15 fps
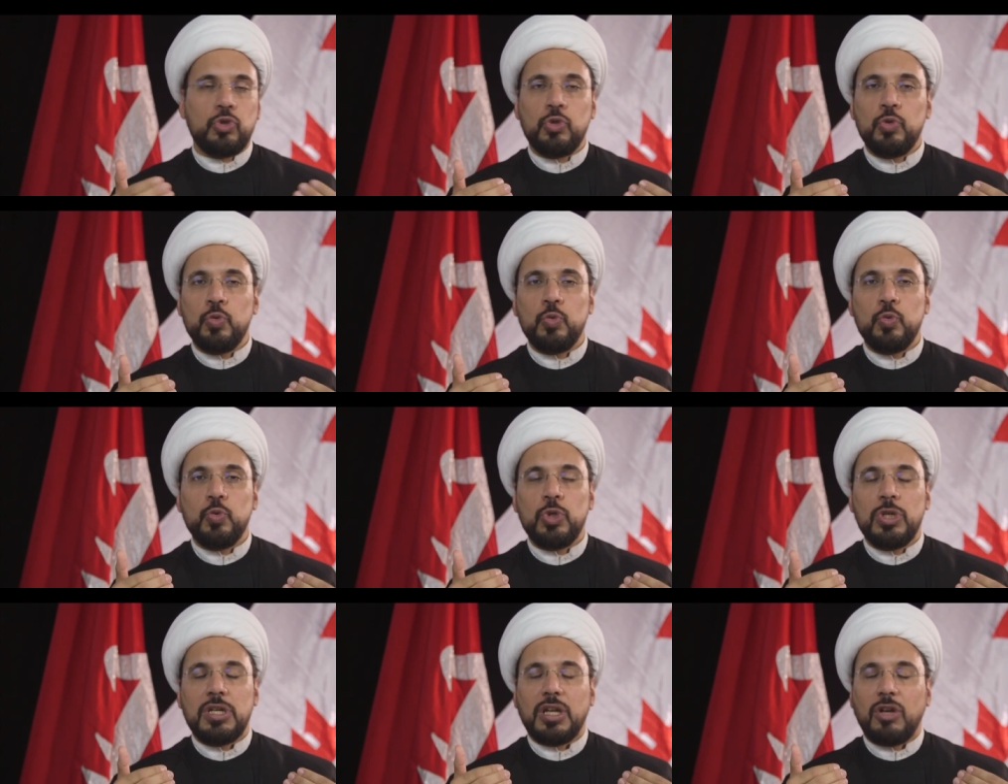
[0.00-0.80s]
to,
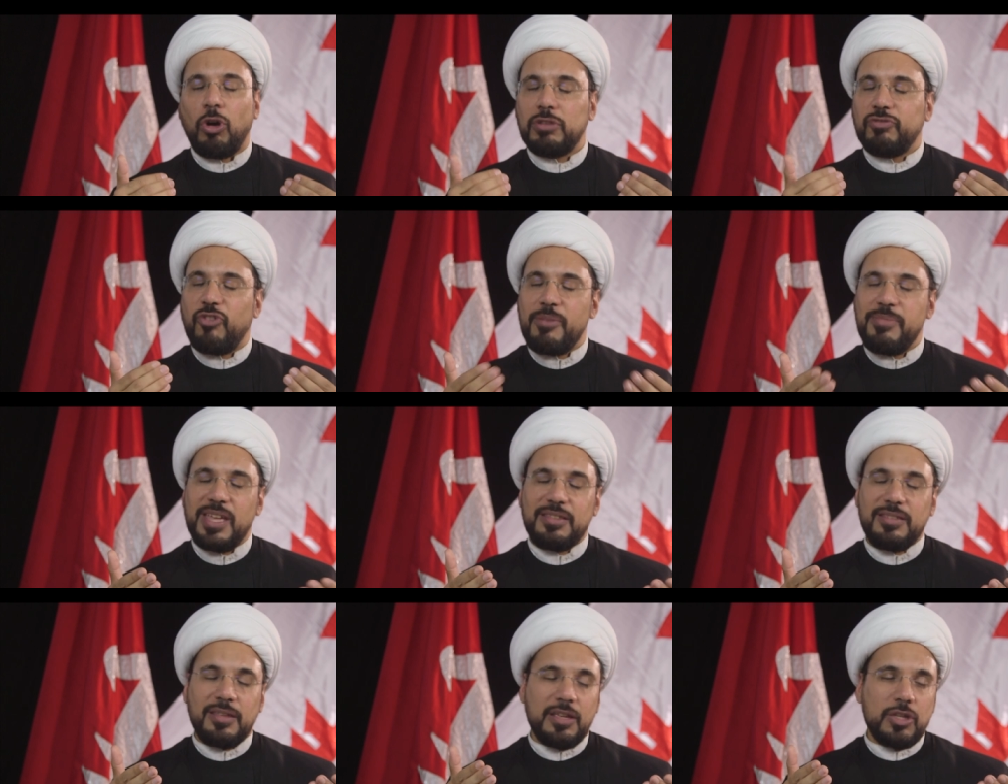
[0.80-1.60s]
God
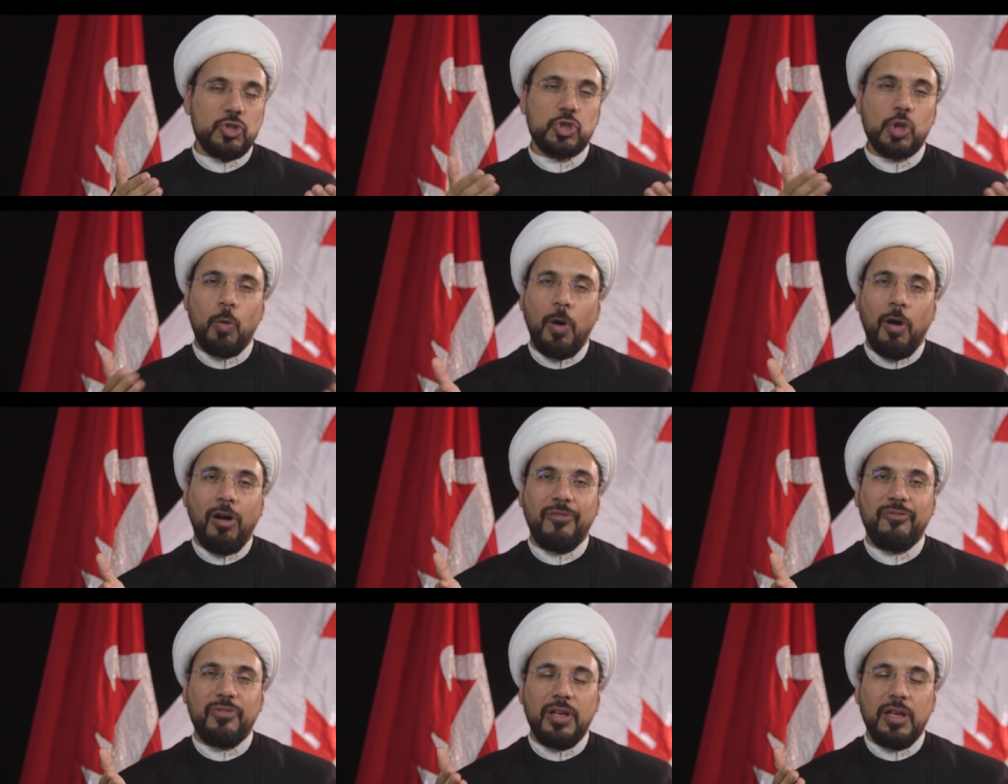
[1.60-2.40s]
forbid, show
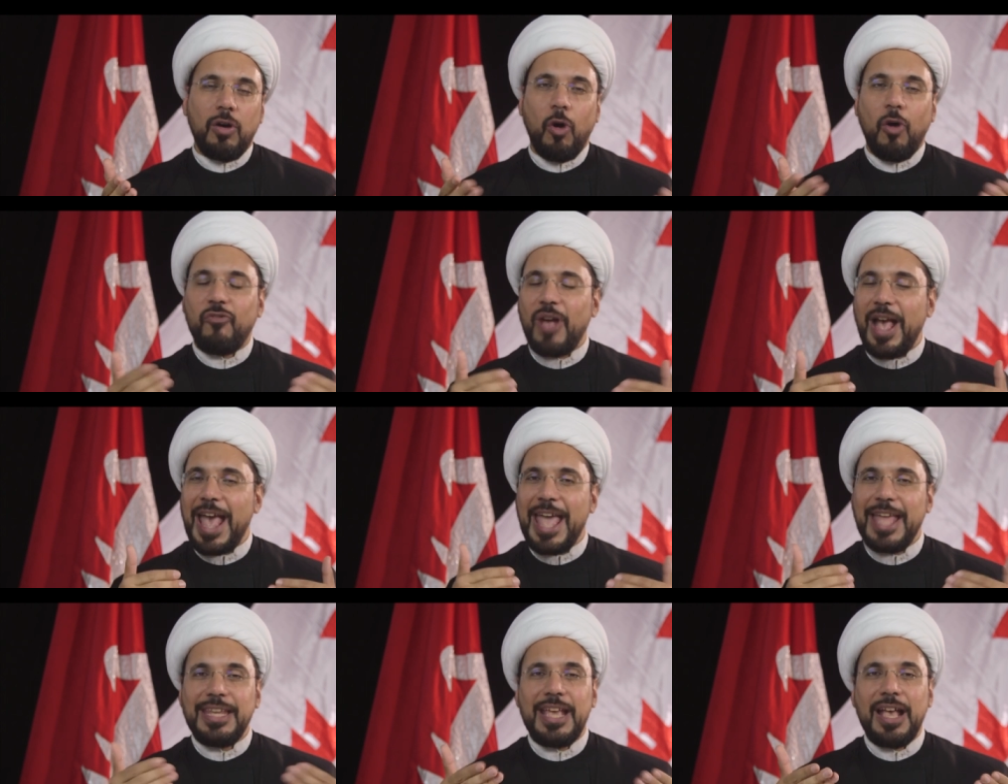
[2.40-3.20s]
off or for
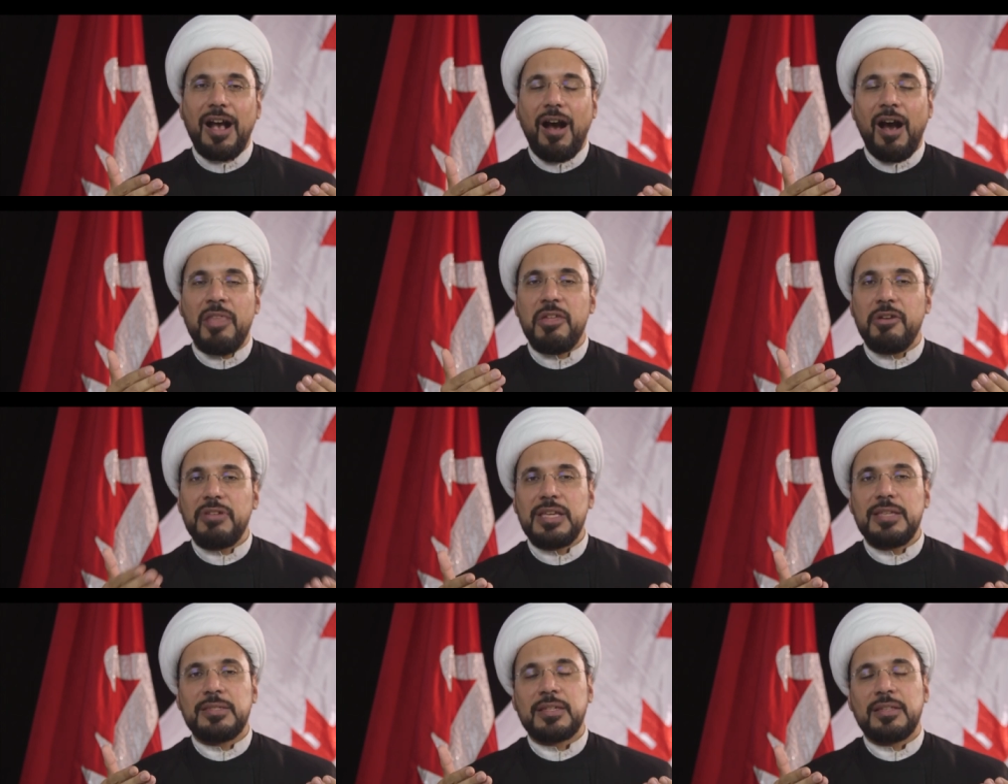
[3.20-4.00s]
any other
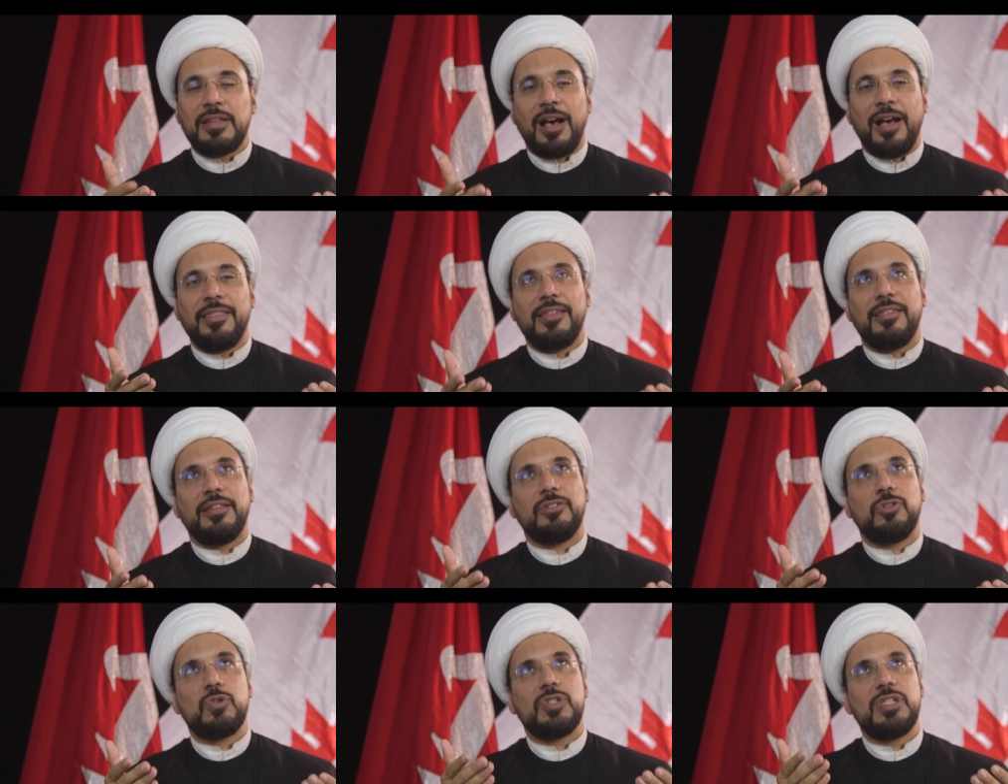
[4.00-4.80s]
reason other
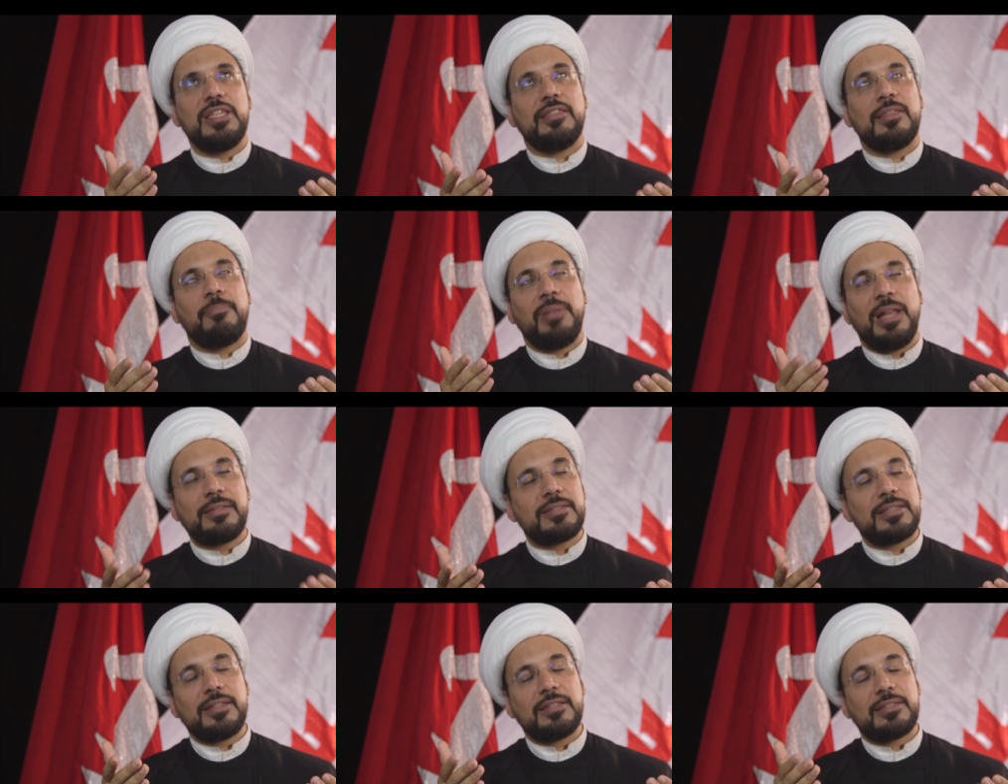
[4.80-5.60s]
than to seek the
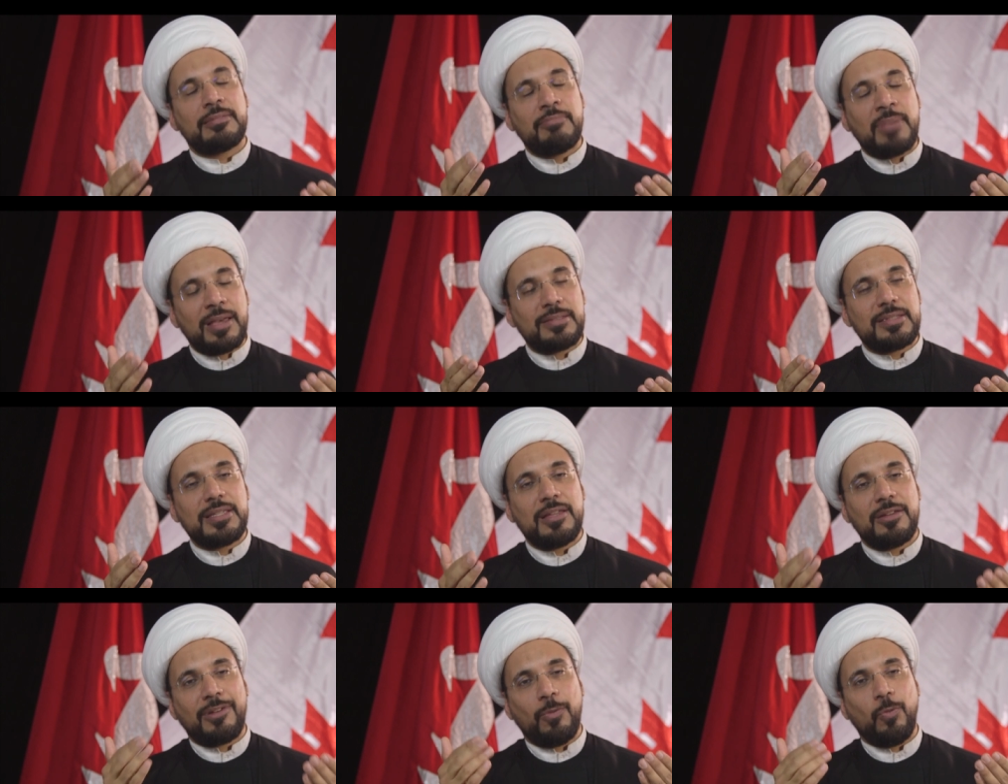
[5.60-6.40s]
blessings,
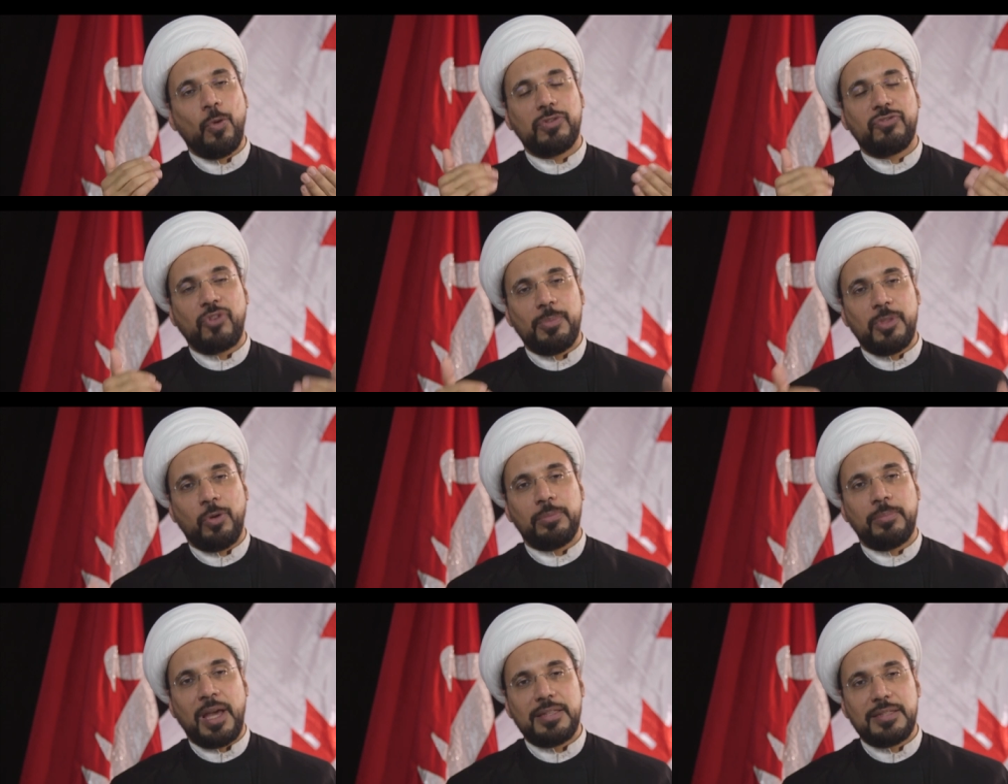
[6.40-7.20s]
mercy and reward from the
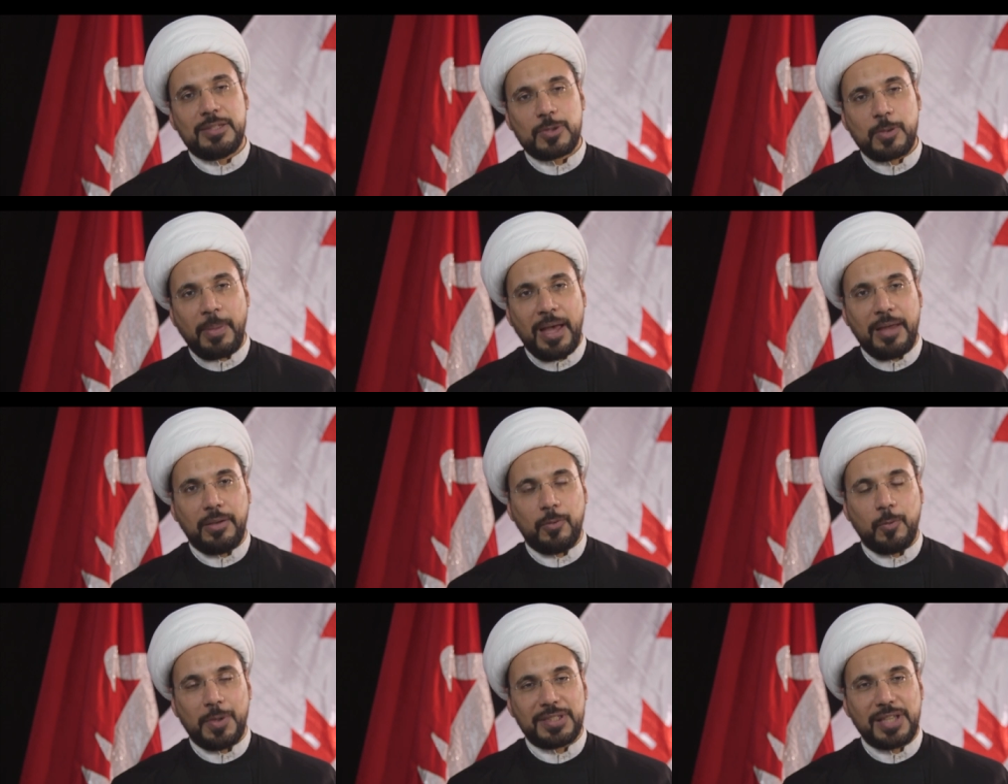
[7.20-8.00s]
Almighty
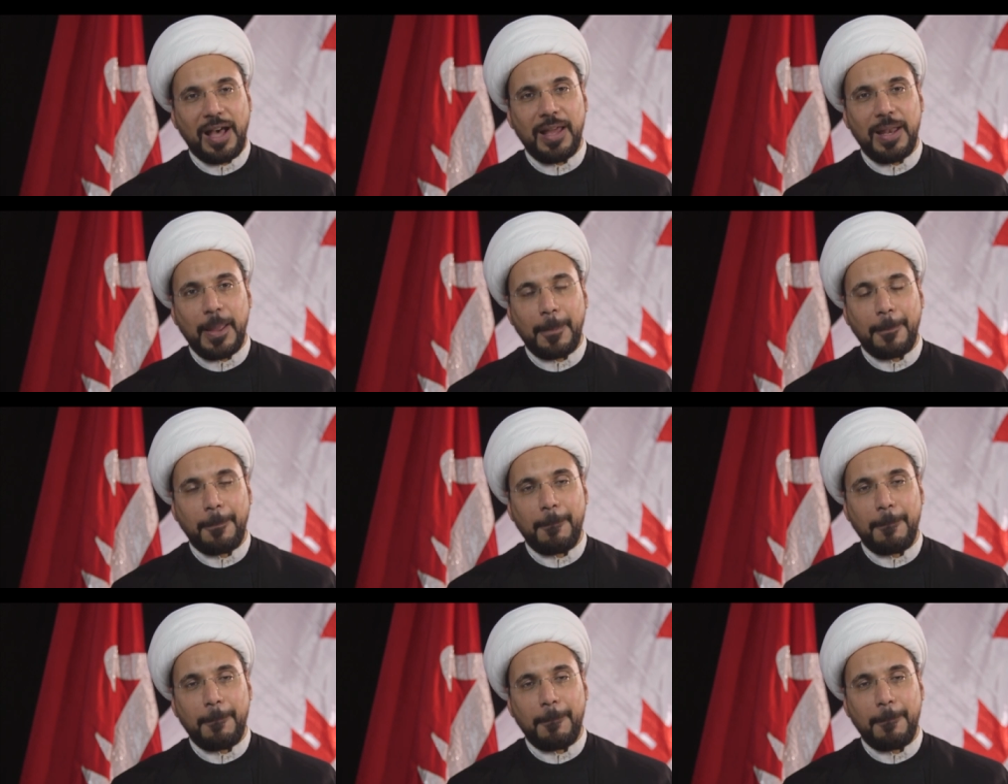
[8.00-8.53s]
subhanahu wa ta'ala.